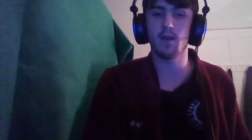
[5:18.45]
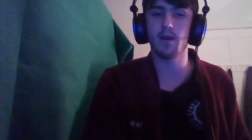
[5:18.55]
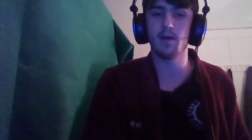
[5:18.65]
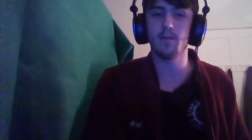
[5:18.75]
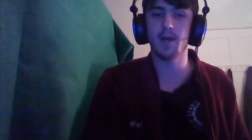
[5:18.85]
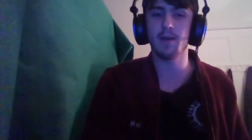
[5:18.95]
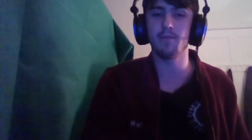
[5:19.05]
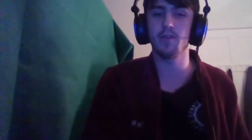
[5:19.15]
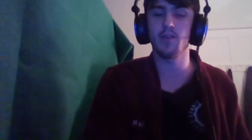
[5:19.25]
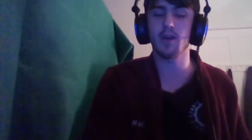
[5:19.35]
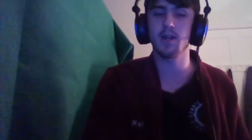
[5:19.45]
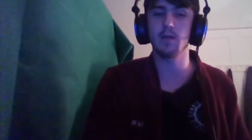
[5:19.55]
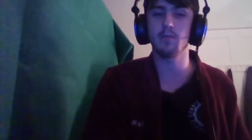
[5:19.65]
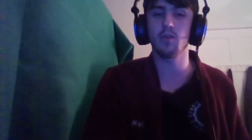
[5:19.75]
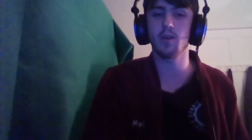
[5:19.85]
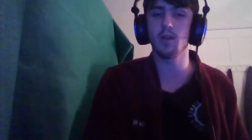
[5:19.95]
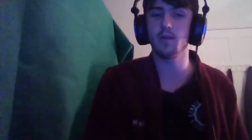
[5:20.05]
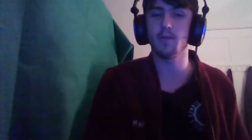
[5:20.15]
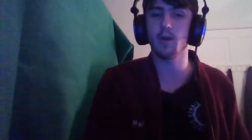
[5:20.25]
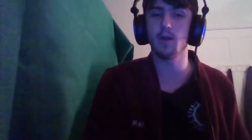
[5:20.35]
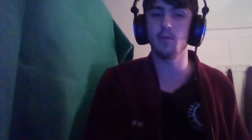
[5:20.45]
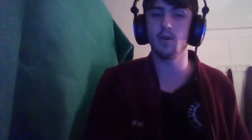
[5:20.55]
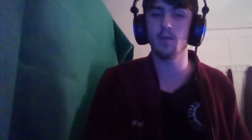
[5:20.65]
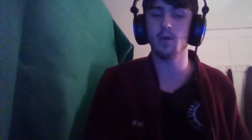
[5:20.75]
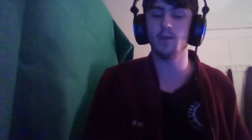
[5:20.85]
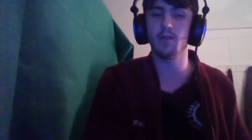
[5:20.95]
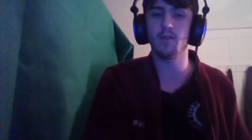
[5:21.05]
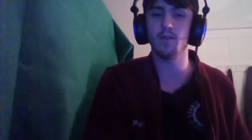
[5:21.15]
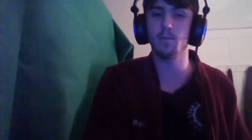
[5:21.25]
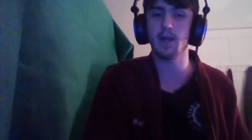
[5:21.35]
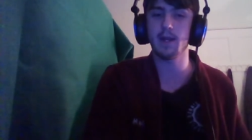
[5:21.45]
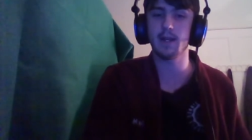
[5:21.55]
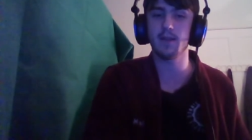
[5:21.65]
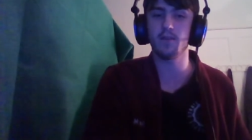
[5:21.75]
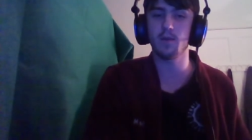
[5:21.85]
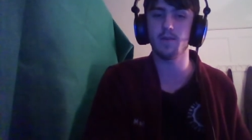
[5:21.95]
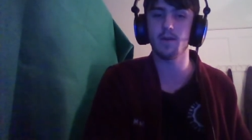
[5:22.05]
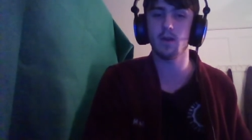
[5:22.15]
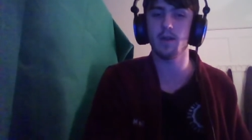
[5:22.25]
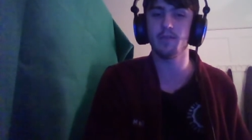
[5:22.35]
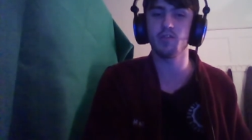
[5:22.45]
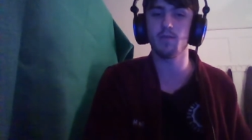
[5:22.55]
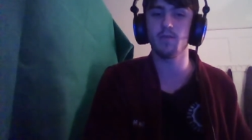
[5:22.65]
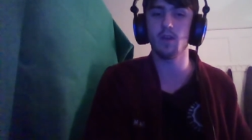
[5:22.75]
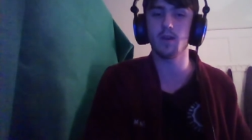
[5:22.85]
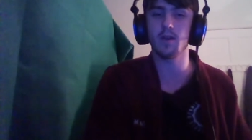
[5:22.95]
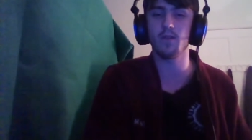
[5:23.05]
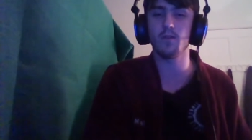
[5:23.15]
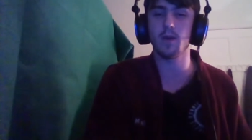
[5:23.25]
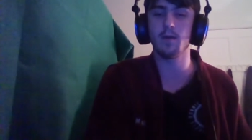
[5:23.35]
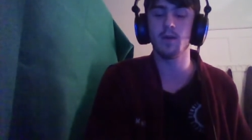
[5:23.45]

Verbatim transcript: Um, I haven't decided, I'm talking to Ryan. We're in the process of planning this 12 hour live stream for you guys as well.